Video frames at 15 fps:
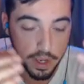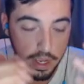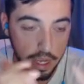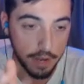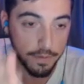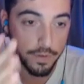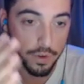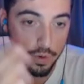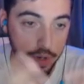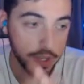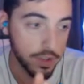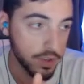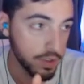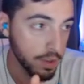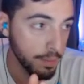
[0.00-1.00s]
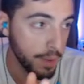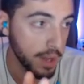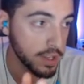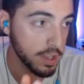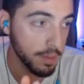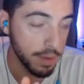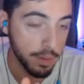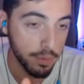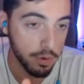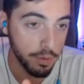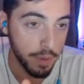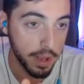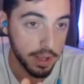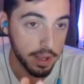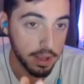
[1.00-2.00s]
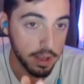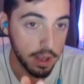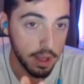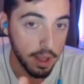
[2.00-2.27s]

influence the bets that people are making.